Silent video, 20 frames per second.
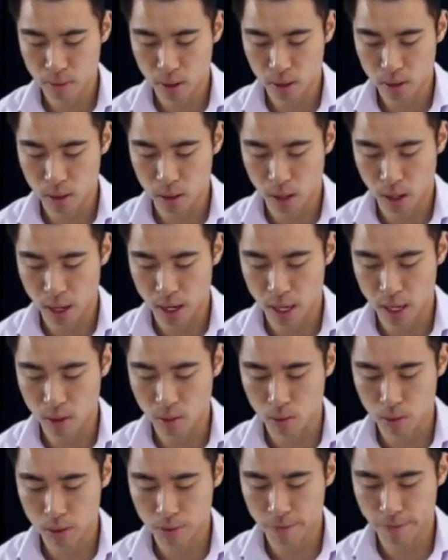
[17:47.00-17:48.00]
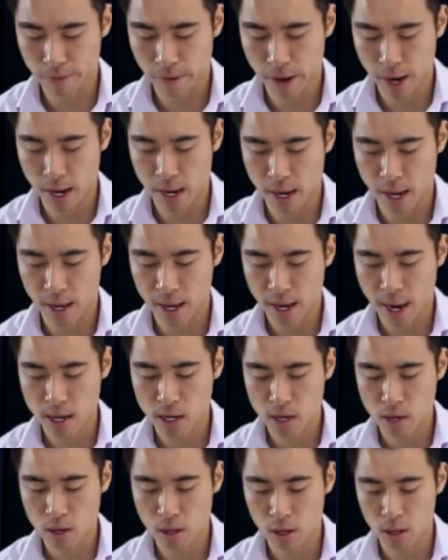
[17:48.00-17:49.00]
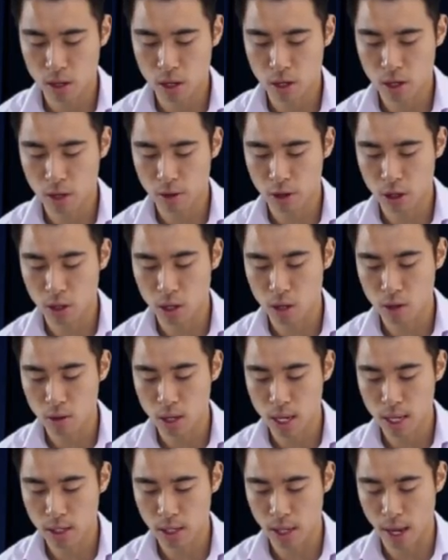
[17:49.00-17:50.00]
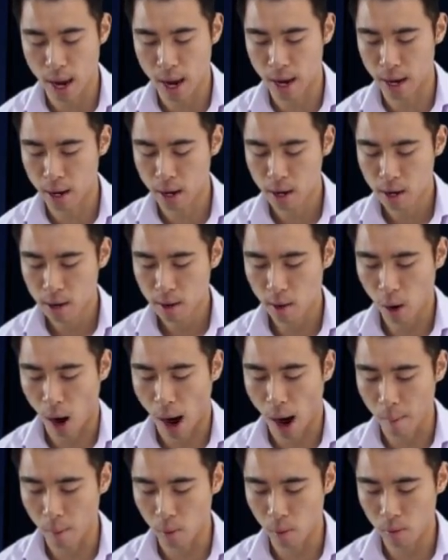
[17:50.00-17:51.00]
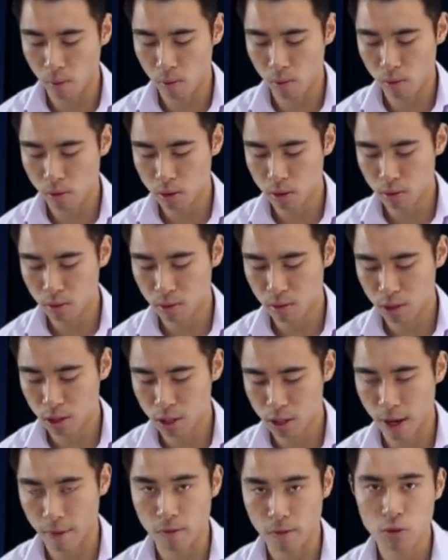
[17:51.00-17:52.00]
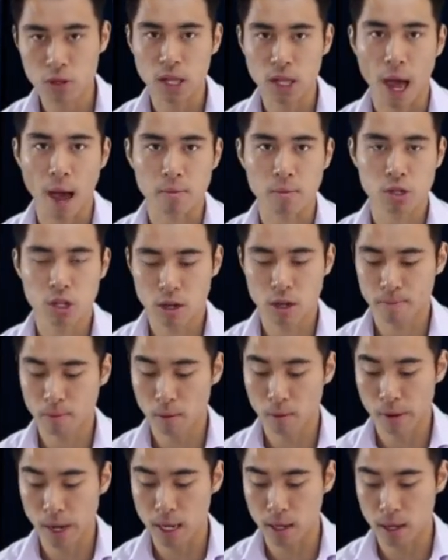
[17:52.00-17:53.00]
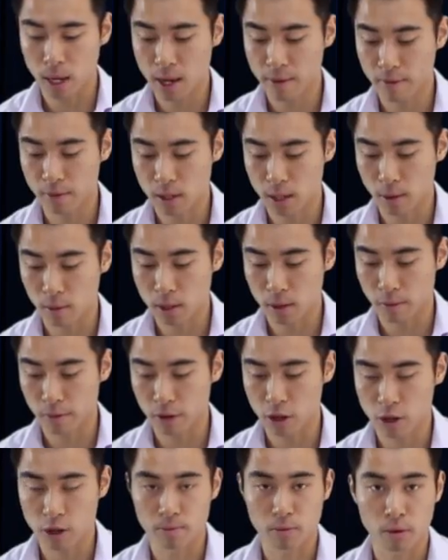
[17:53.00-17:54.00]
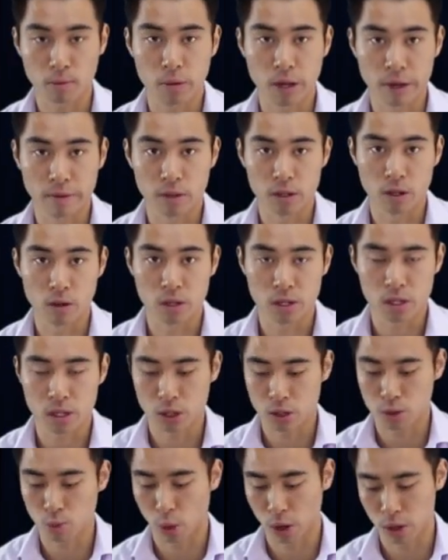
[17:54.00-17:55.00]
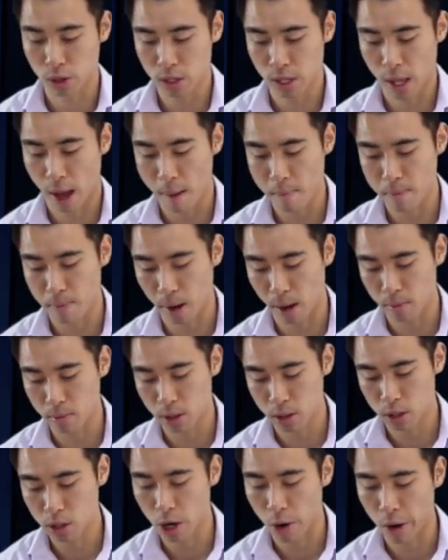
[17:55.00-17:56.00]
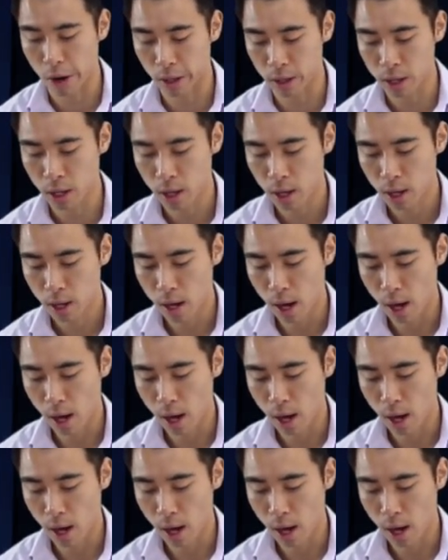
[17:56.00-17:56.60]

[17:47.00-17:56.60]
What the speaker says: Plus 9 equals 3. Again, you can do this in several steps. You could probably even some of you can probably even do this in just one step. But I'm just showing